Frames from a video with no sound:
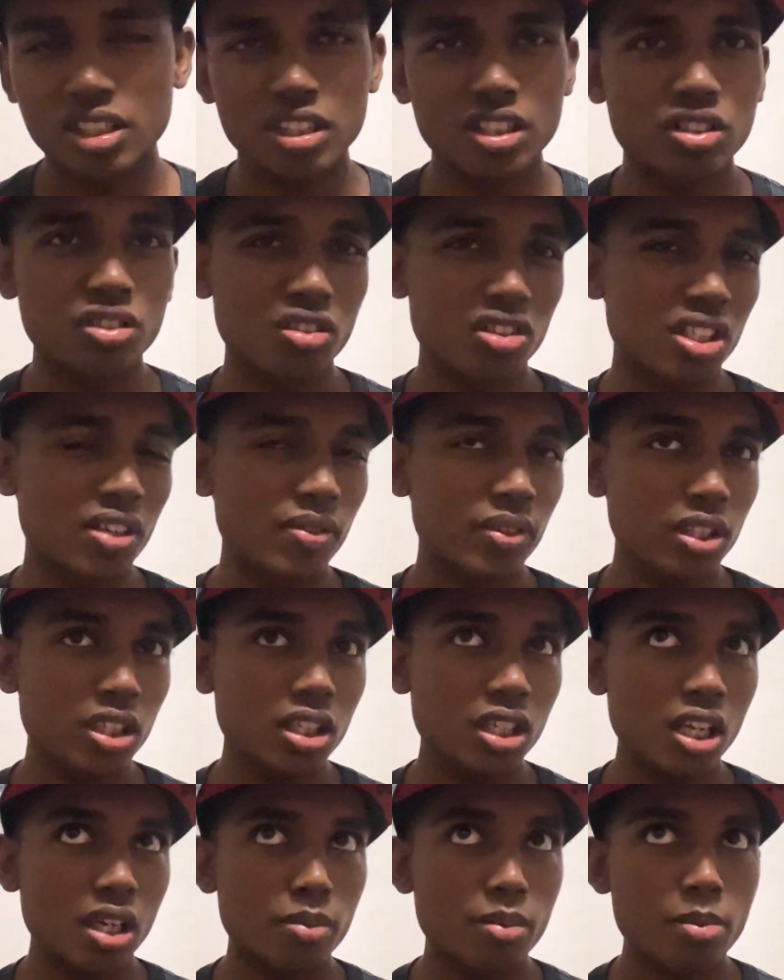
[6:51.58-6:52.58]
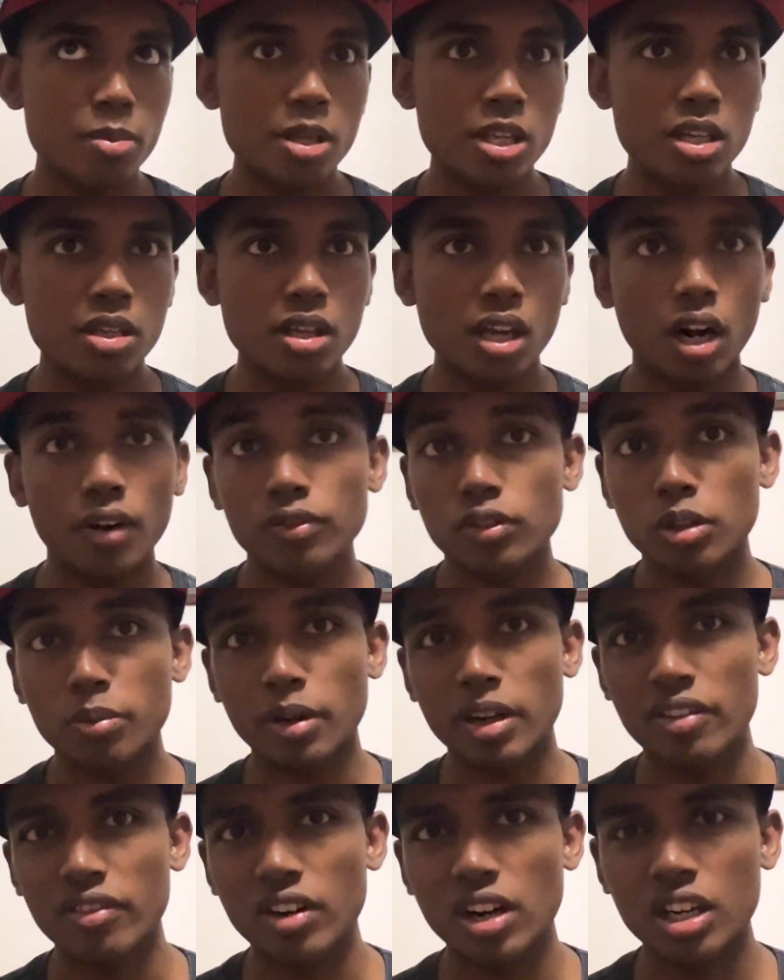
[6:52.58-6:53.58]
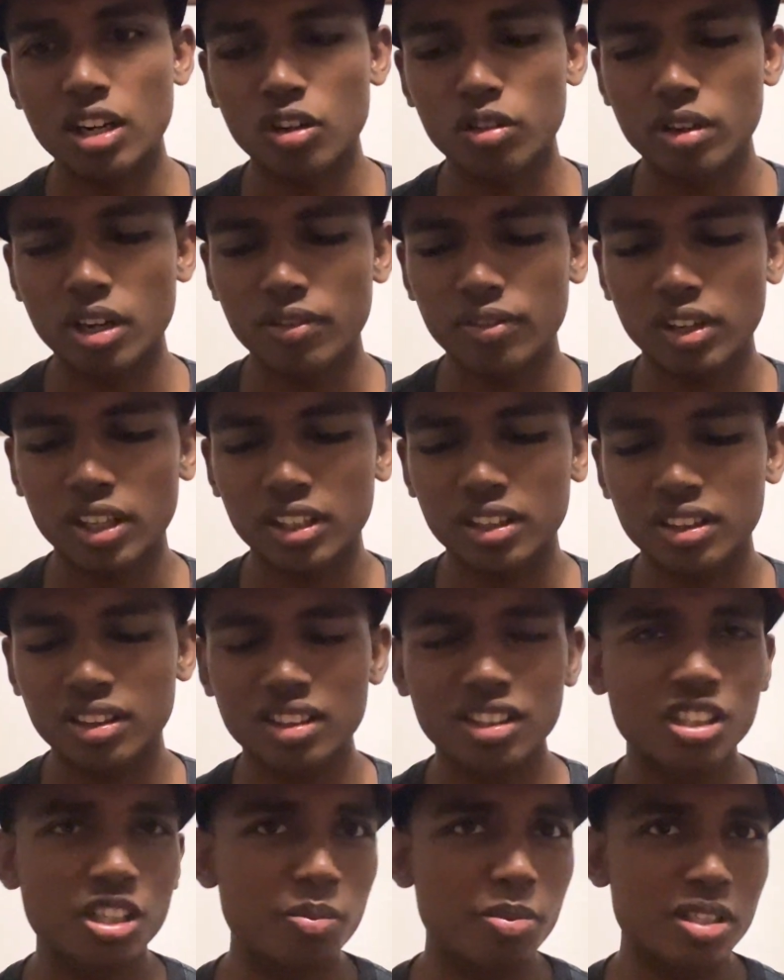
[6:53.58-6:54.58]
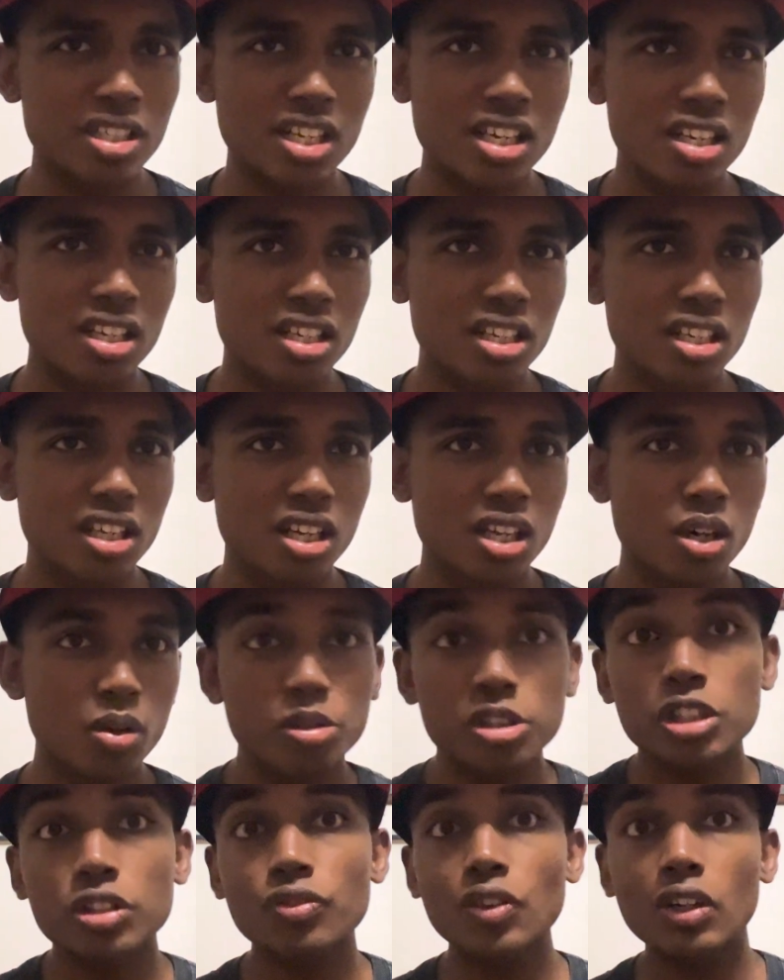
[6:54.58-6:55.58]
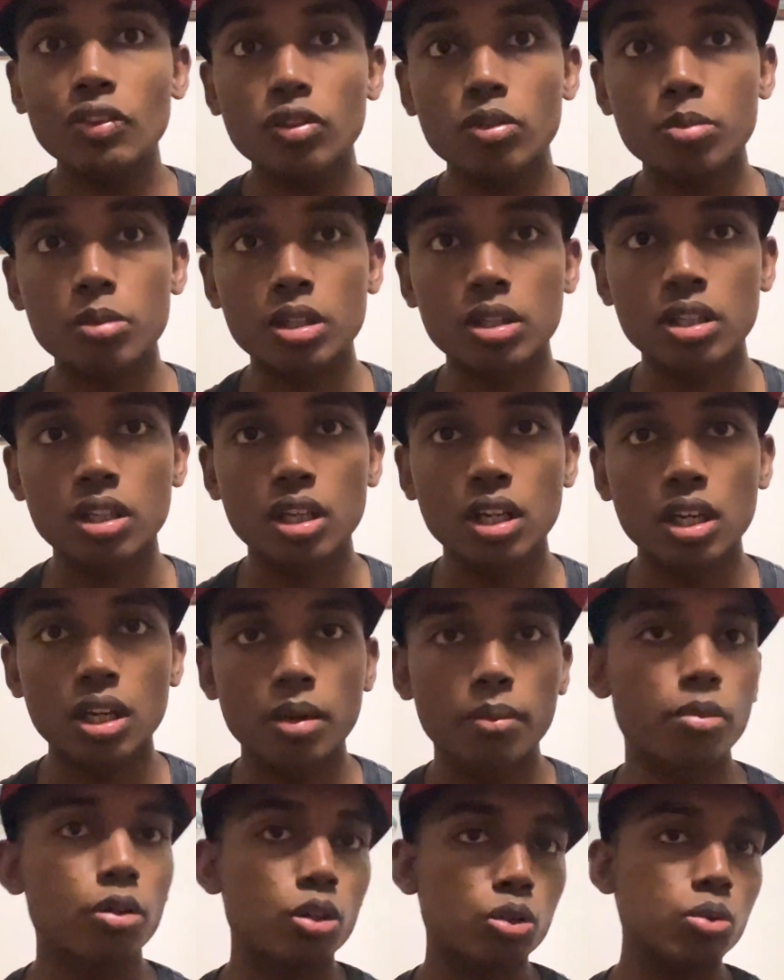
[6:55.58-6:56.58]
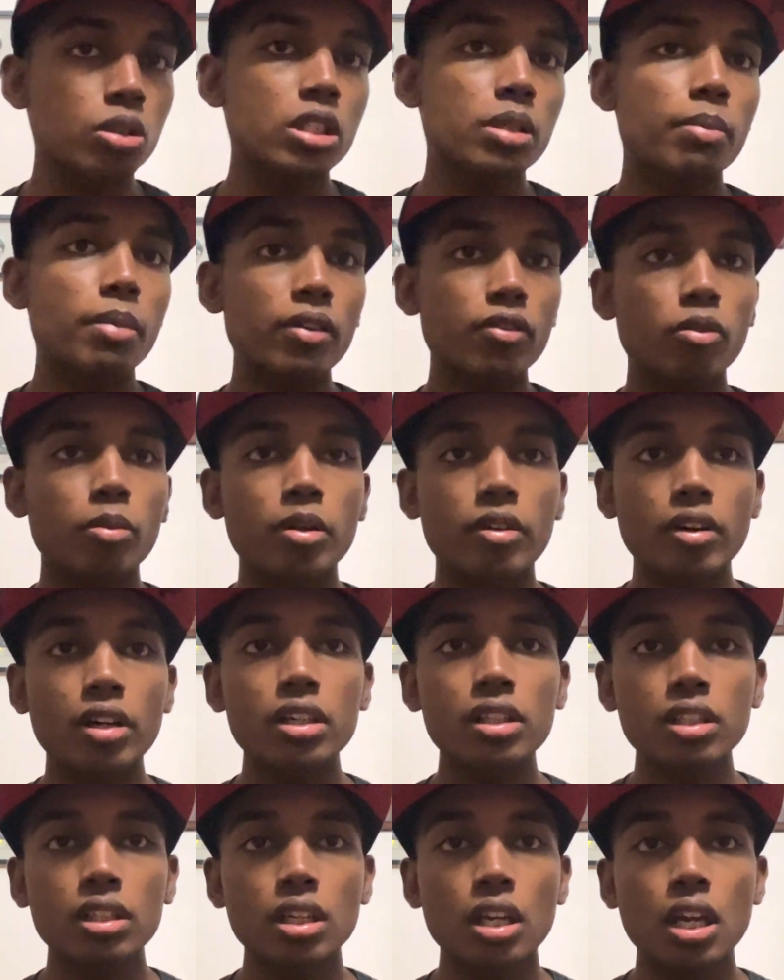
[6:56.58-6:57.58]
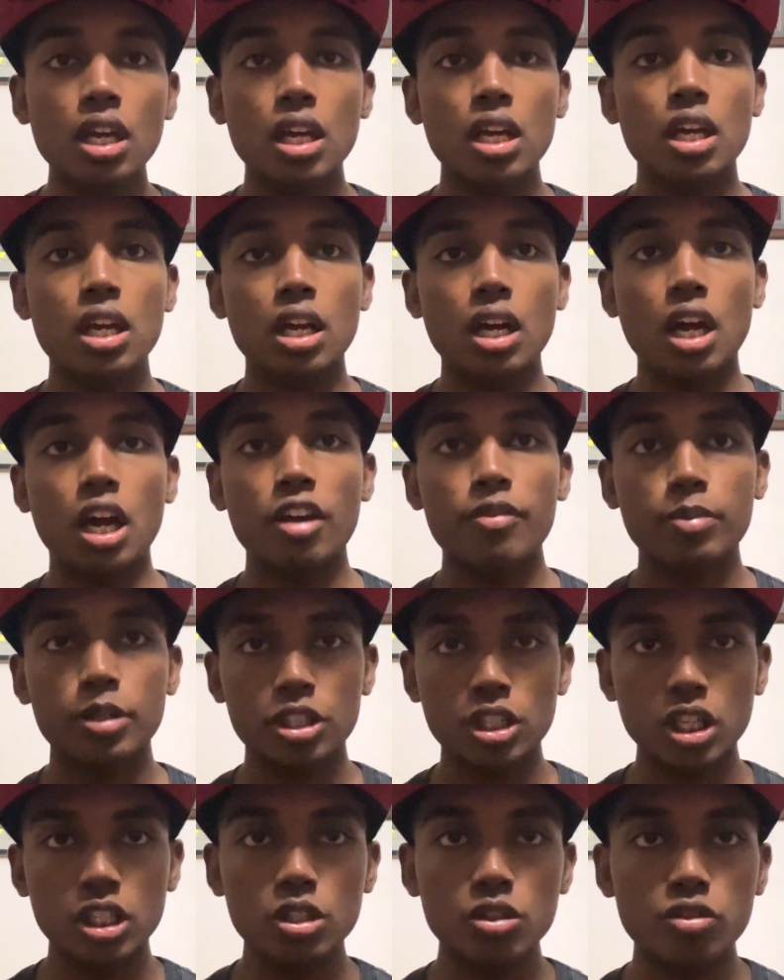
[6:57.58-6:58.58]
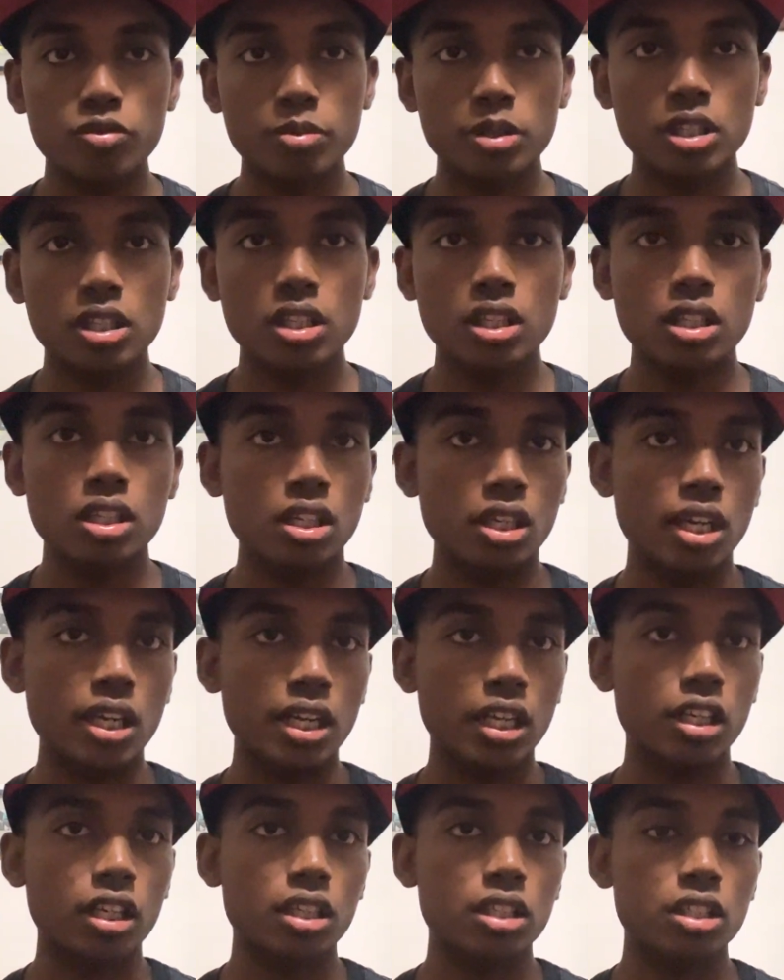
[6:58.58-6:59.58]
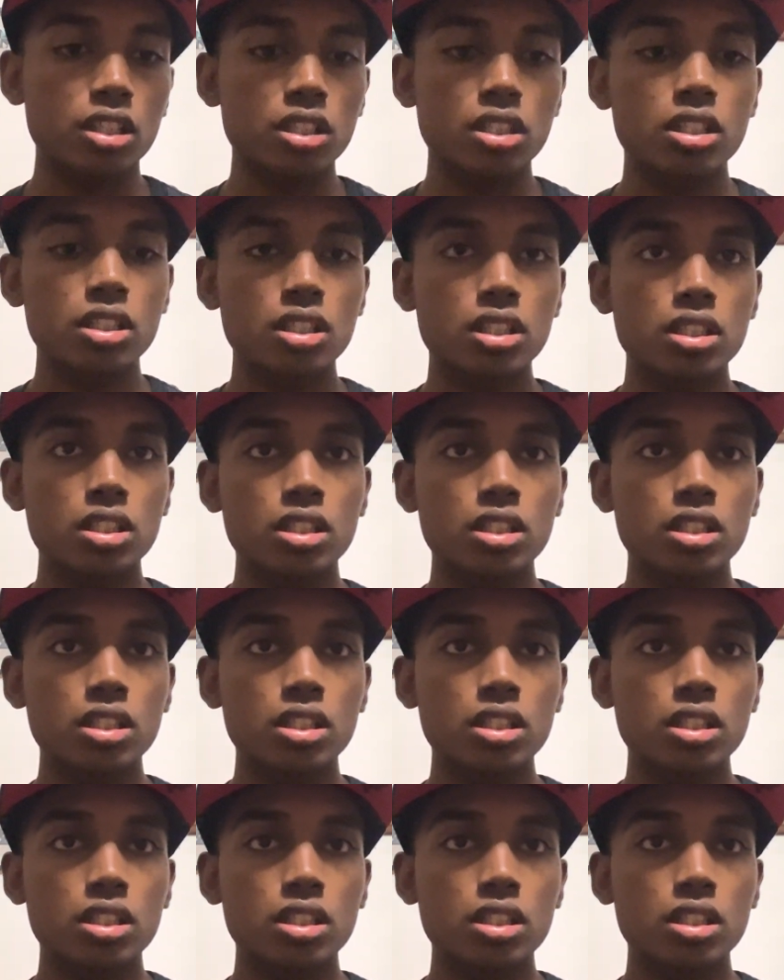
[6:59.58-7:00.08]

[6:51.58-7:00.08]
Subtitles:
or 70, and maybe after my run I'll have like 30%, which is fine for me, because once I'm back from my run, I have my charger with me and I can just